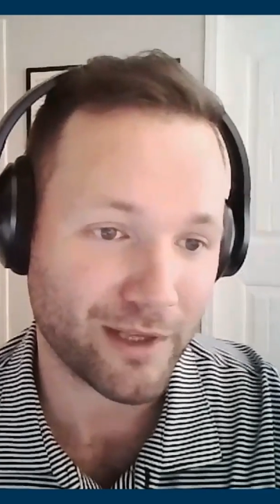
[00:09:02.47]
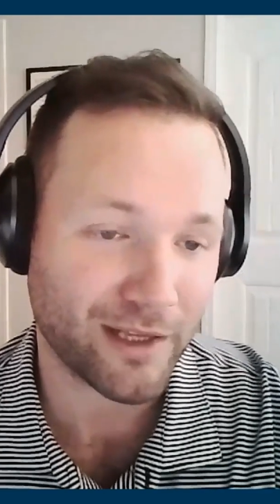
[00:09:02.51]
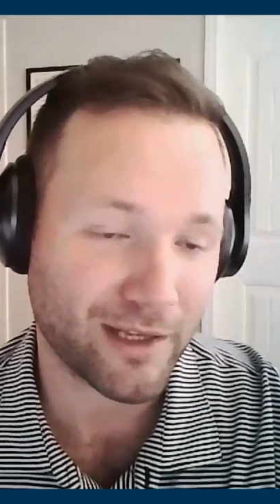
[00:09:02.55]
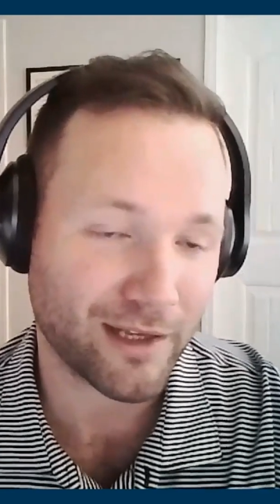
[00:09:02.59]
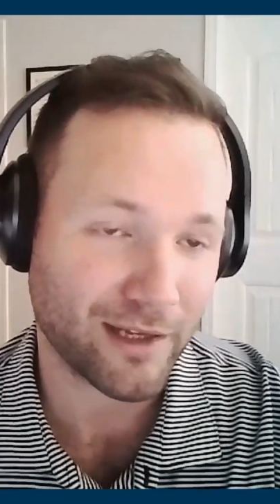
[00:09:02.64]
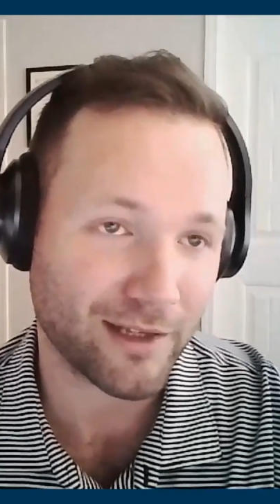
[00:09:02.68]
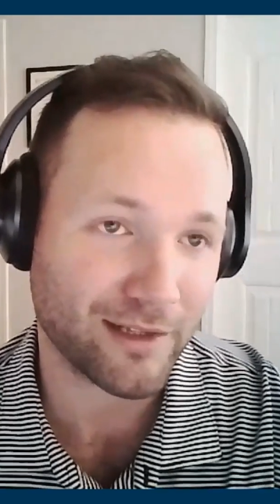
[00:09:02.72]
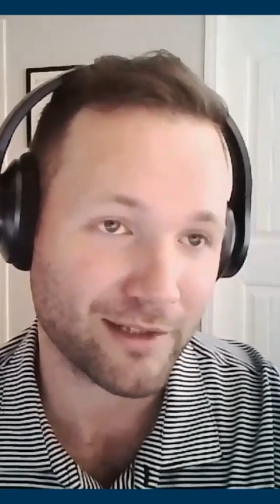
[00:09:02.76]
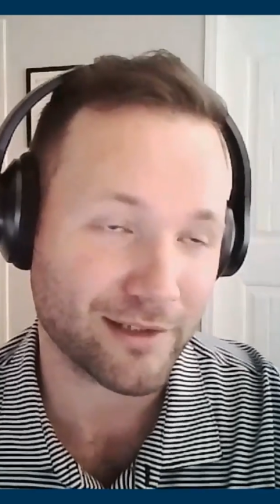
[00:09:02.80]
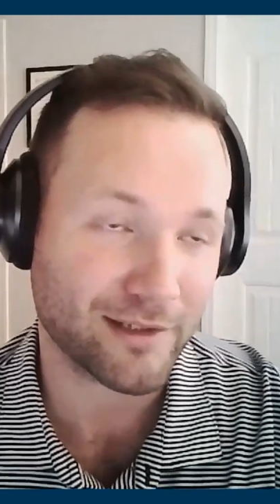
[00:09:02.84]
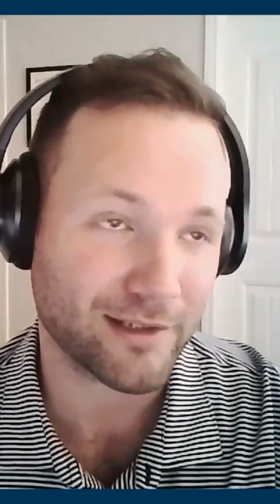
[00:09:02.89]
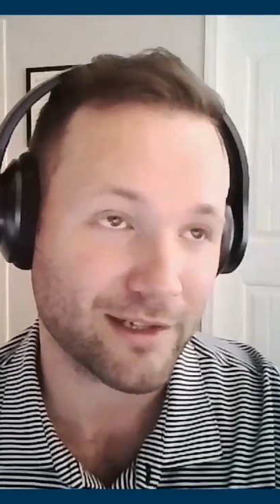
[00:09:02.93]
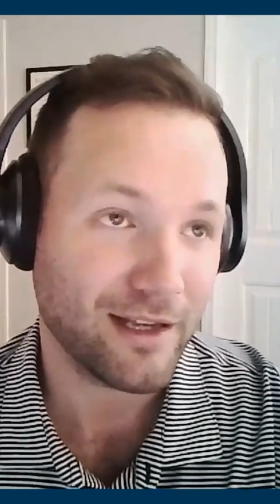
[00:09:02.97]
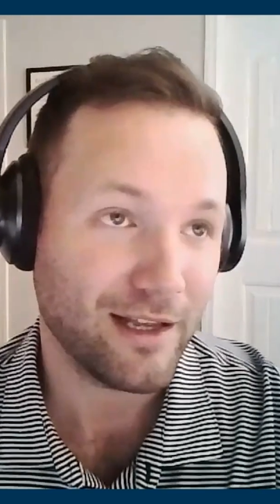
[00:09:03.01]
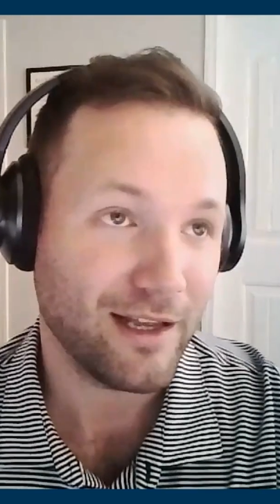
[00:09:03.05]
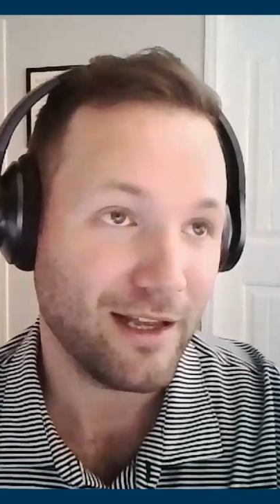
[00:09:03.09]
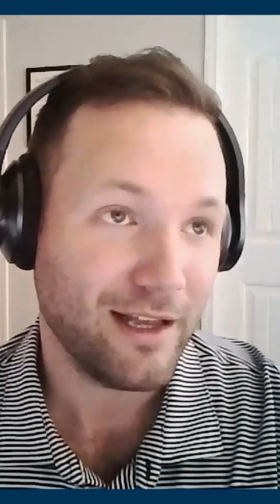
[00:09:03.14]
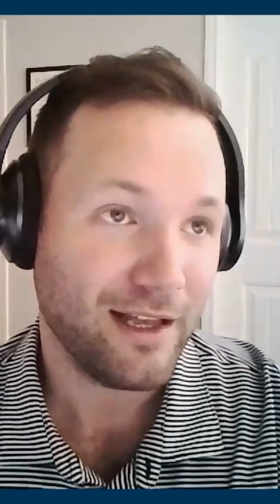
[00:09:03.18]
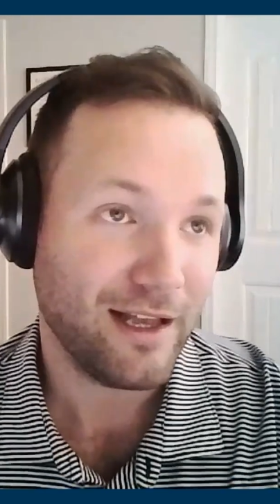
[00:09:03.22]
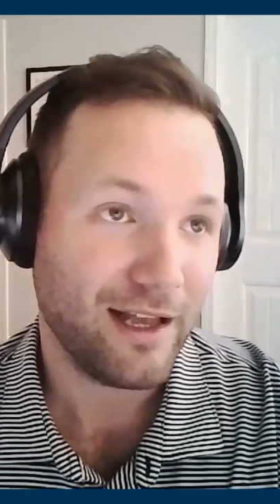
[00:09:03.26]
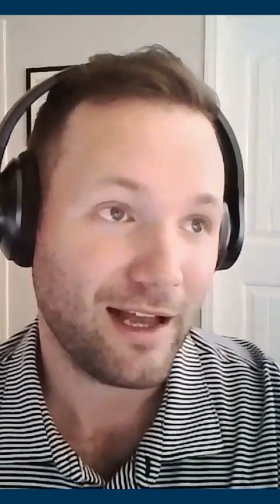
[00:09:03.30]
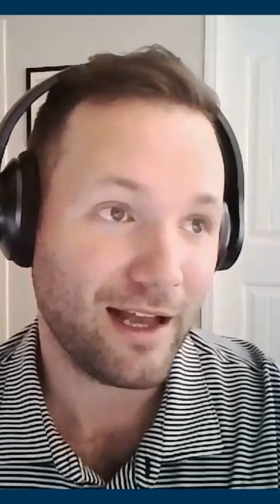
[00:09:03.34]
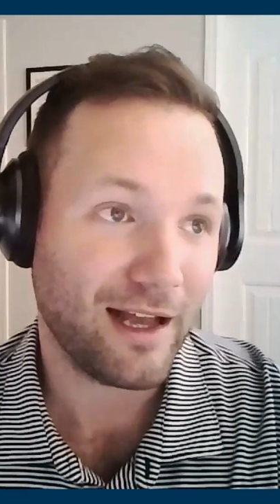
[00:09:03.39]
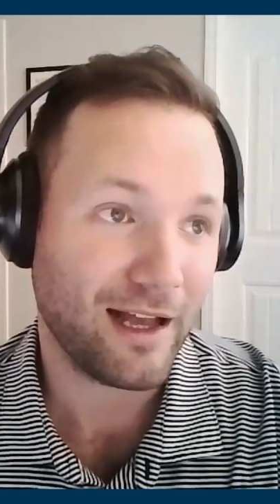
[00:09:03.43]
because
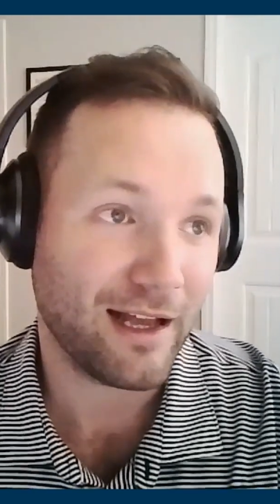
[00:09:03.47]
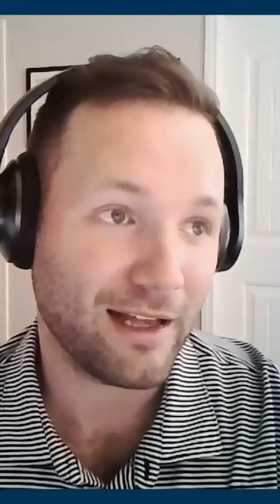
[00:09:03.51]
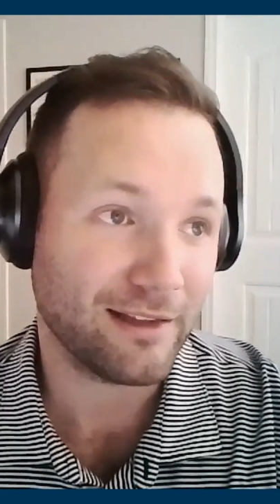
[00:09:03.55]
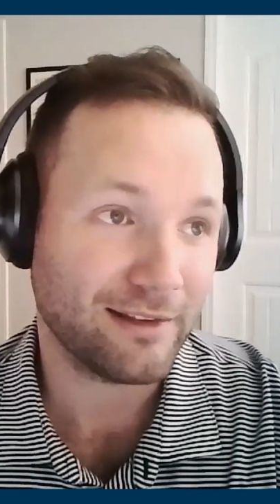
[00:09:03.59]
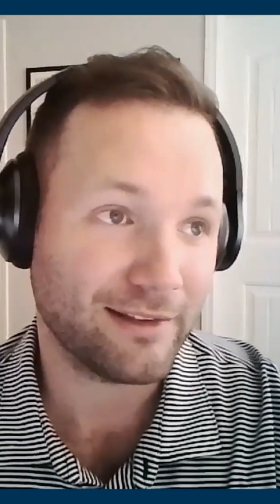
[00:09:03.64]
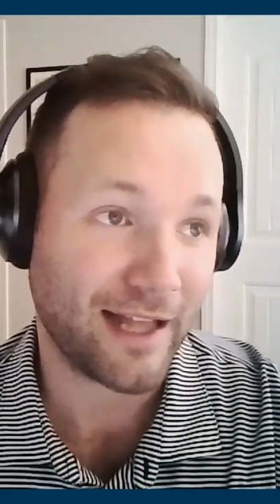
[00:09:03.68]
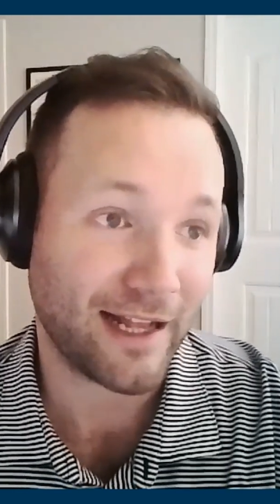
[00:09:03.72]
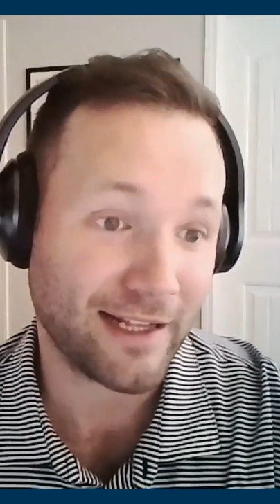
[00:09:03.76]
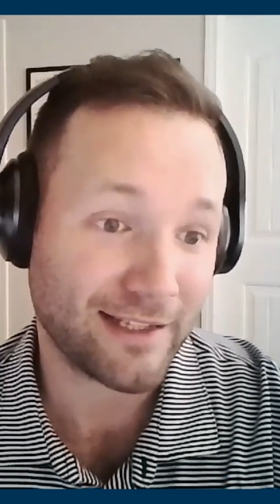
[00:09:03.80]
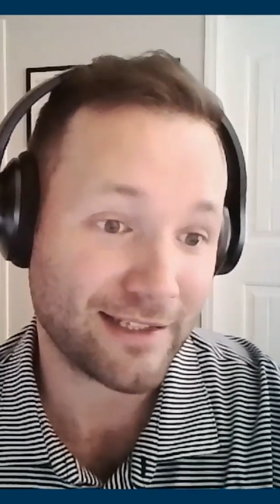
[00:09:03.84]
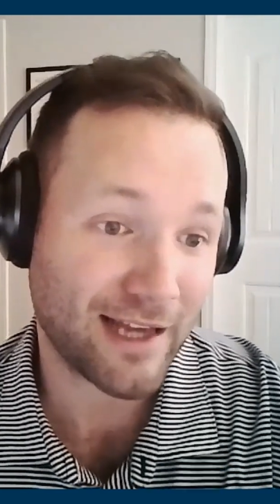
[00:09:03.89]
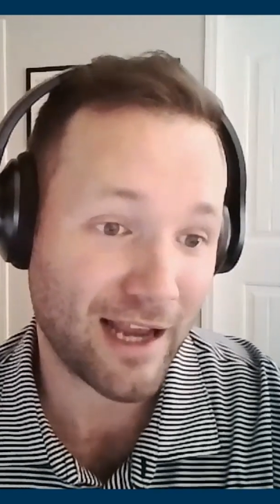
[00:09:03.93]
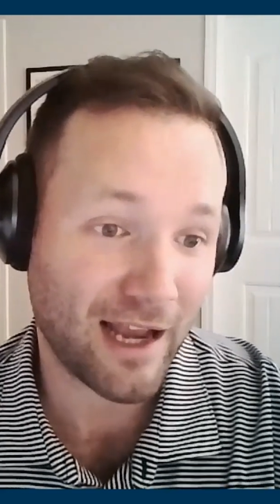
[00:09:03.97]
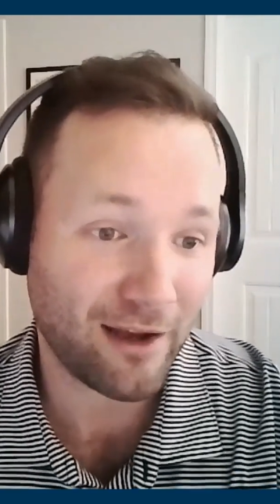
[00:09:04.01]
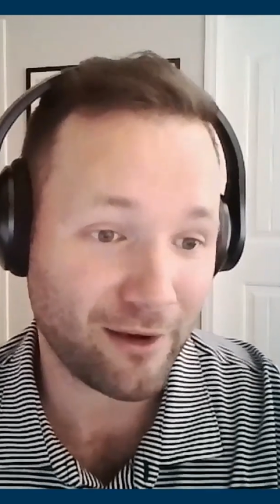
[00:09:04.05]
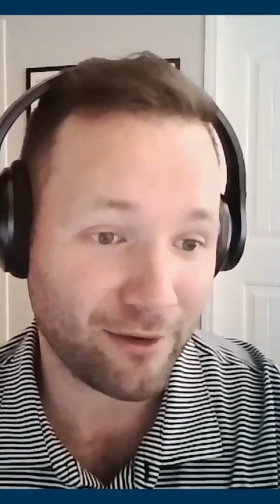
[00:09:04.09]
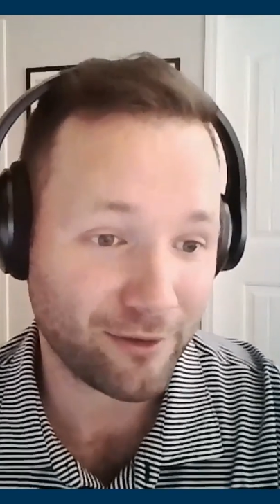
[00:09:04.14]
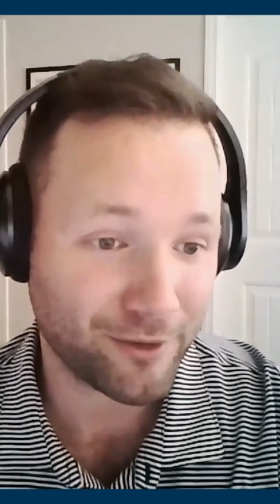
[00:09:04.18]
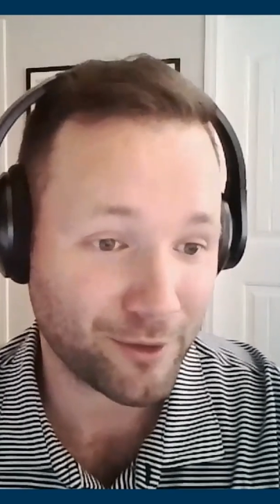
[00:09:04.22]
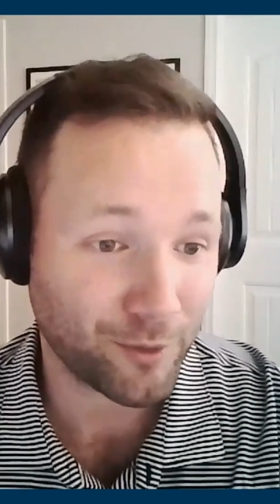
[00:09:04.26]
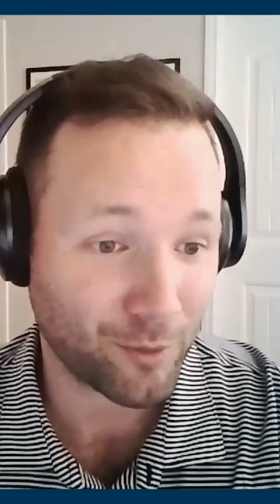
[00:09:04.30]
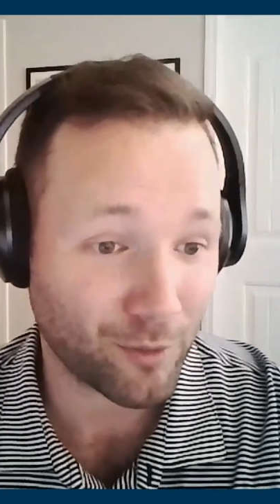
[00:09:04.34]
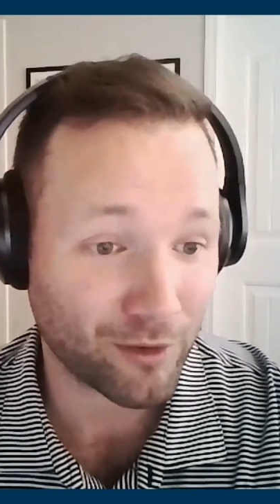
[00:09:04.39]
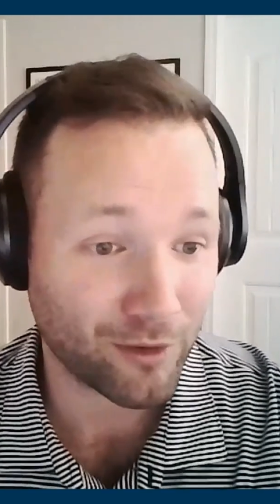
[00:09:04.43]
that's
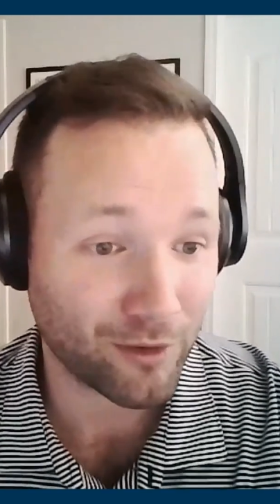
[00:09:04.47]
how the